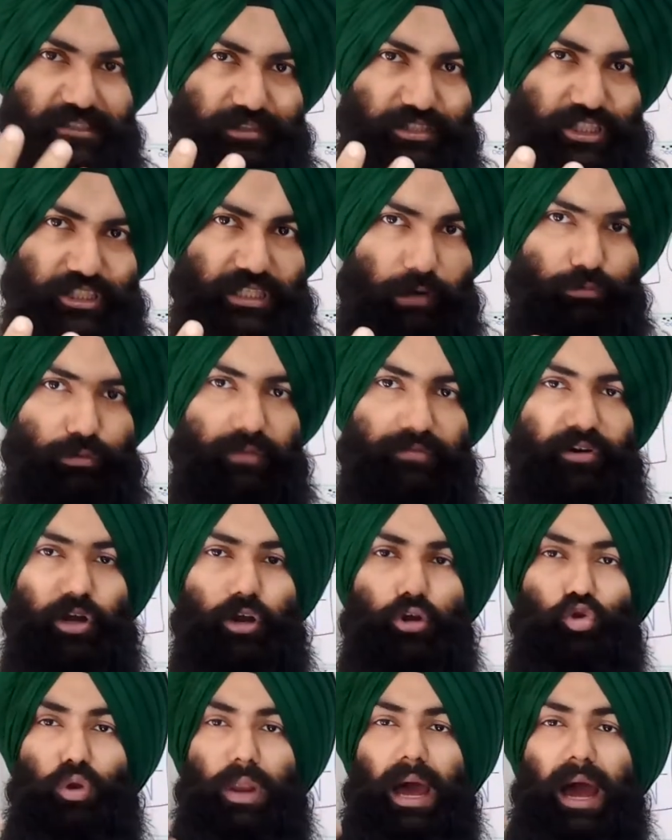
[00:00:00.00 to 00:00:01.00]
which is out of
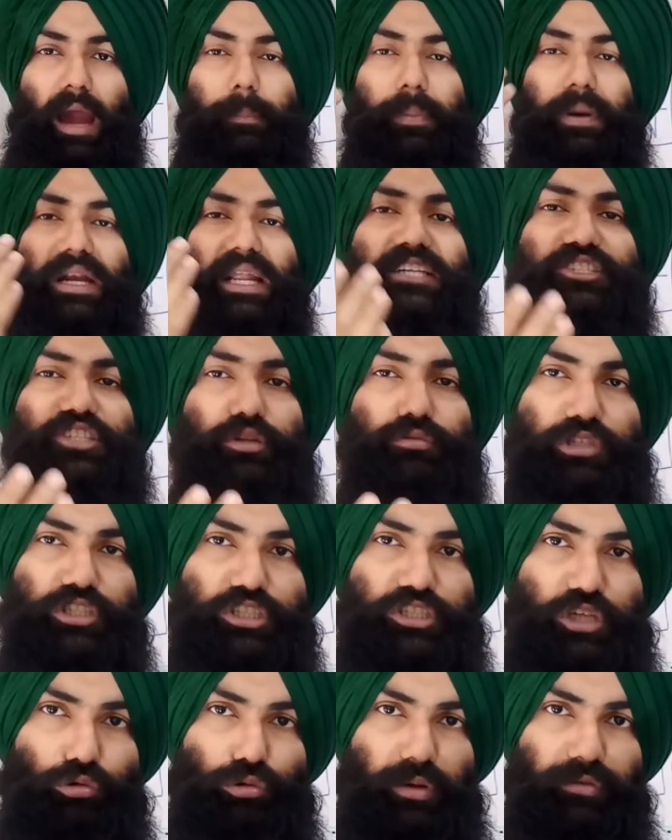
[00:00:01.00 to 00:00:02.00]
control, hypertension, which
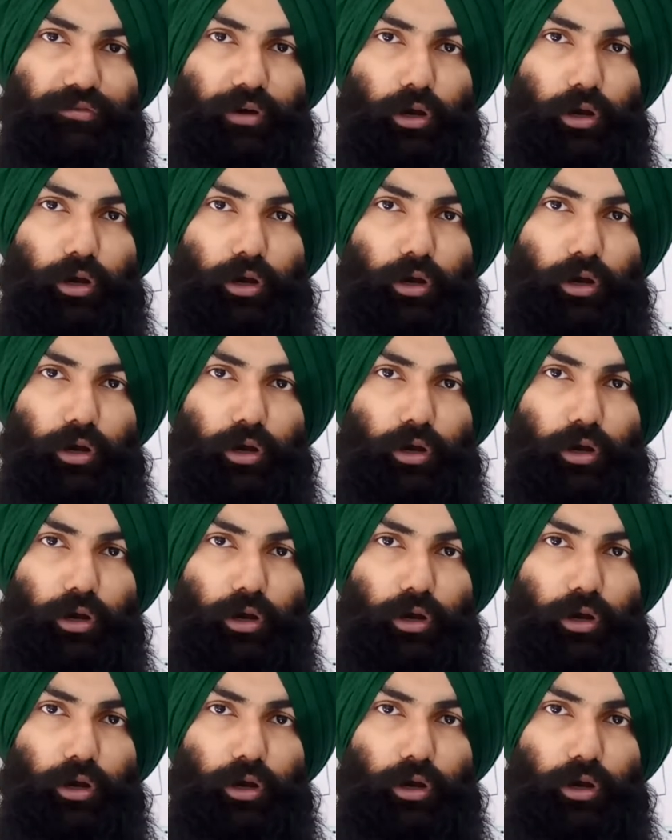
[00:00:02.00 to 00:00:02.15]
is out of